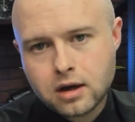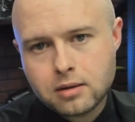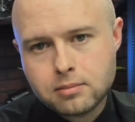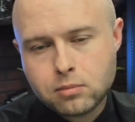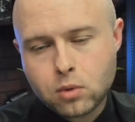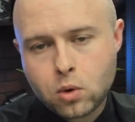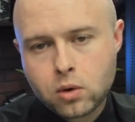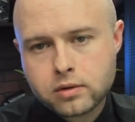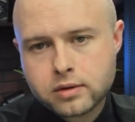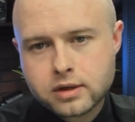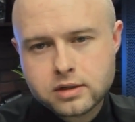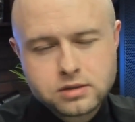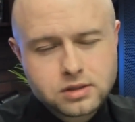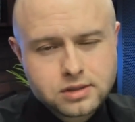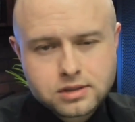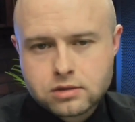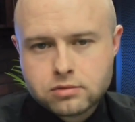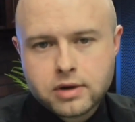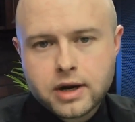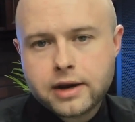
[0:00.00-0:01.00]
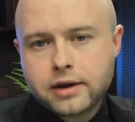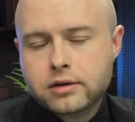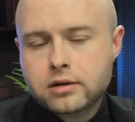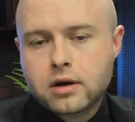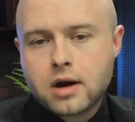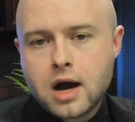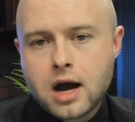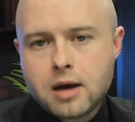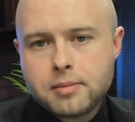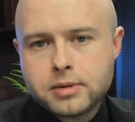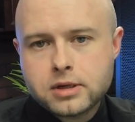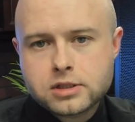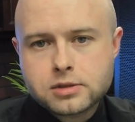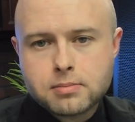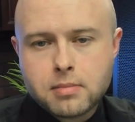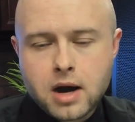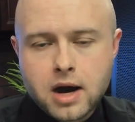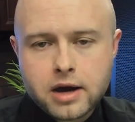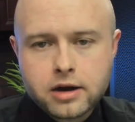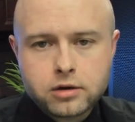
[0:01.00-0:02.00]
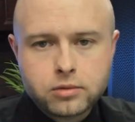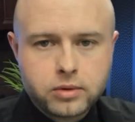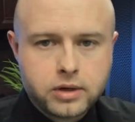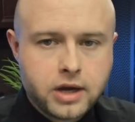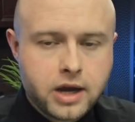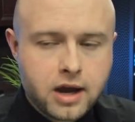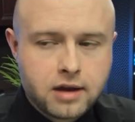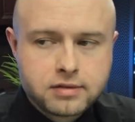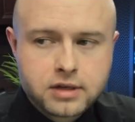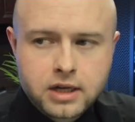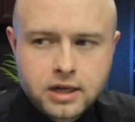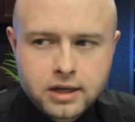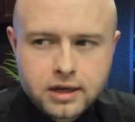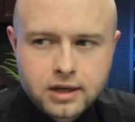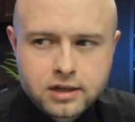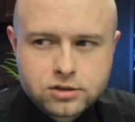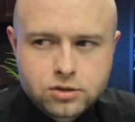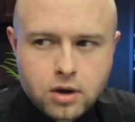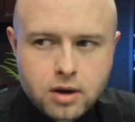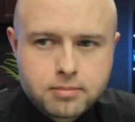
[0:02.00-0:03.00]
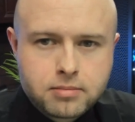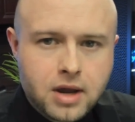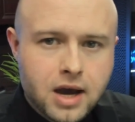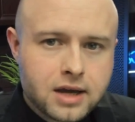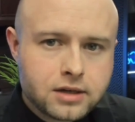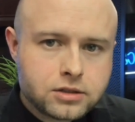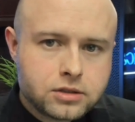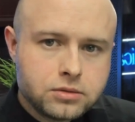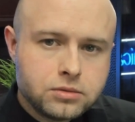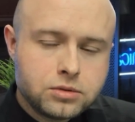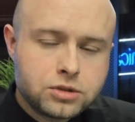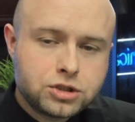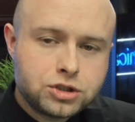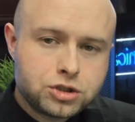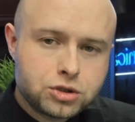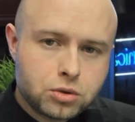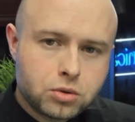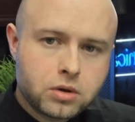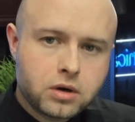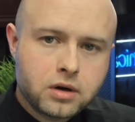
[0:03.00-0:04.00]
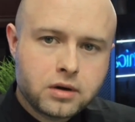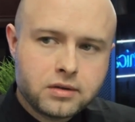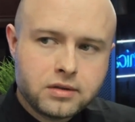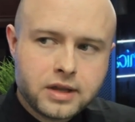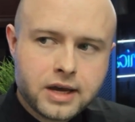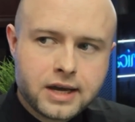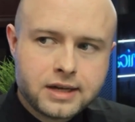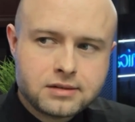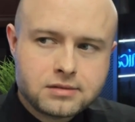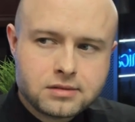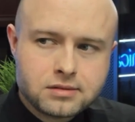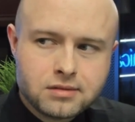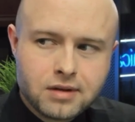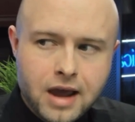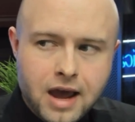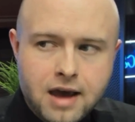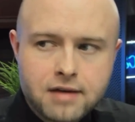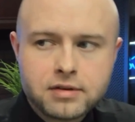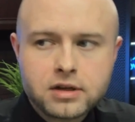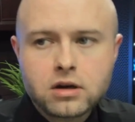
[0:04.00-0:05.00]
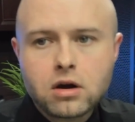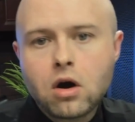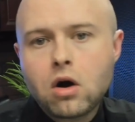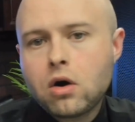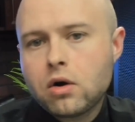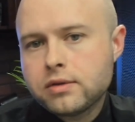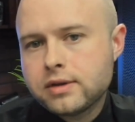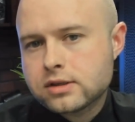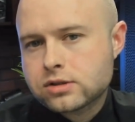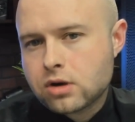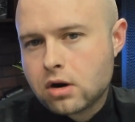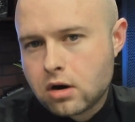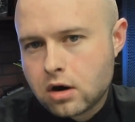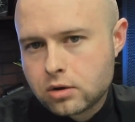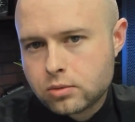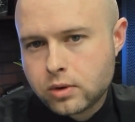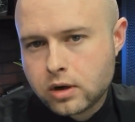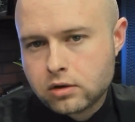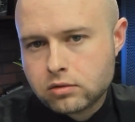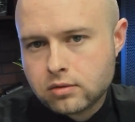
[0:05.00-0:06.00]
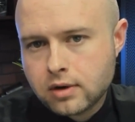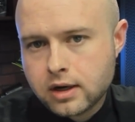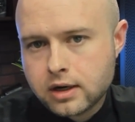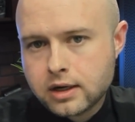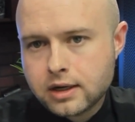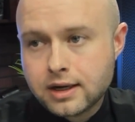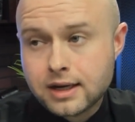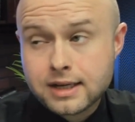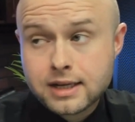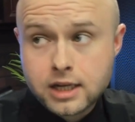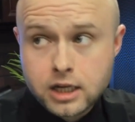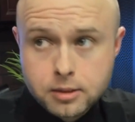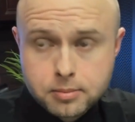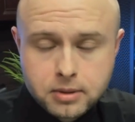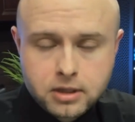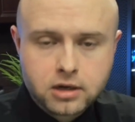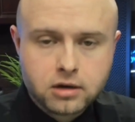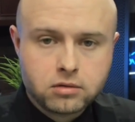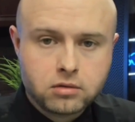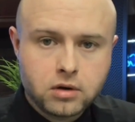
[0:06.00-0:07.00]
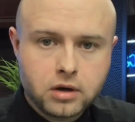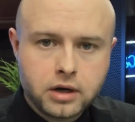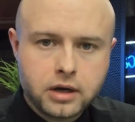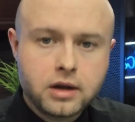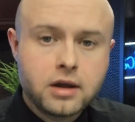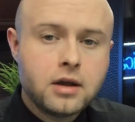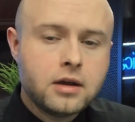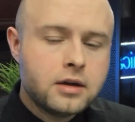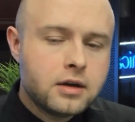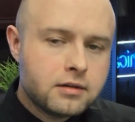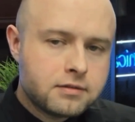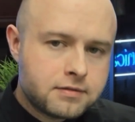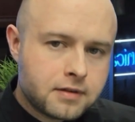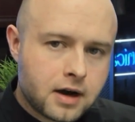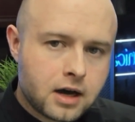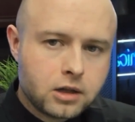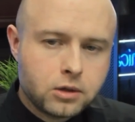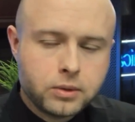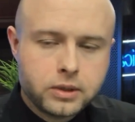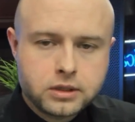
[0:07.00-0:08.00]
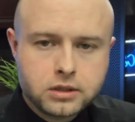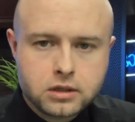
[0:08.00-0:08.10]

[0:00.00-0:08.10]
more than just a regular hobbyist miner would have. And so I'm not too sure that having all this hardware running, keeping it running, following